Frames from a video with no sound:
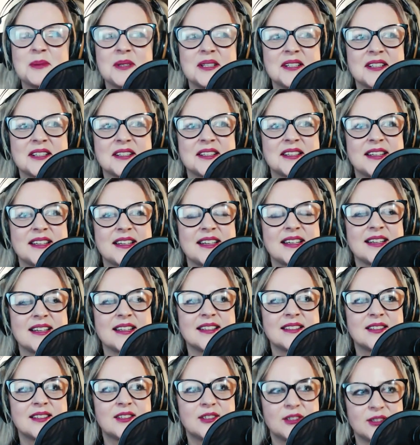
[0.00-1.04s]
work
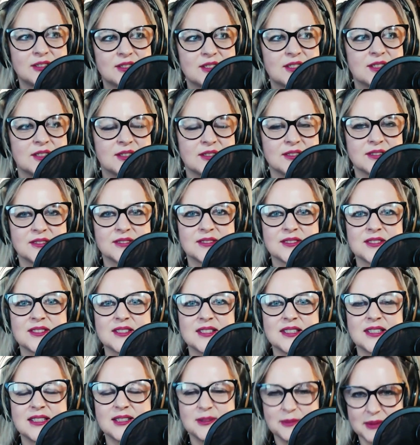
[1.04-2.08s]
and good
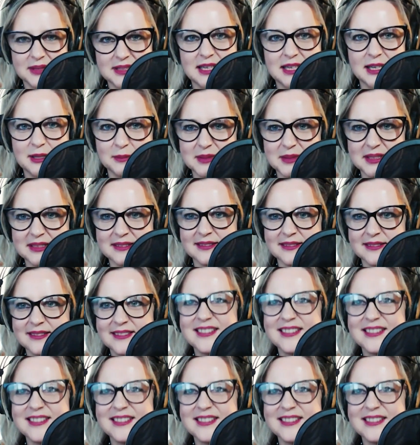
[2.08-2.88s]
songs, and it will happen.